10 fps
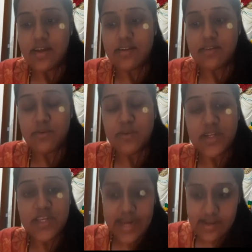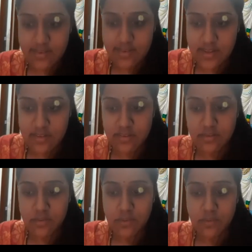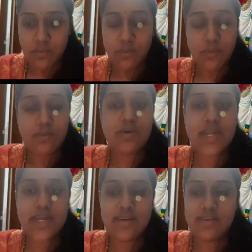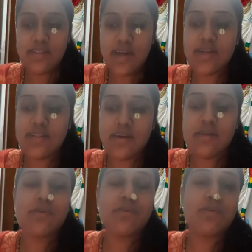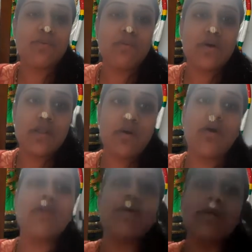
So the child says, oh, great Narada, you, in all my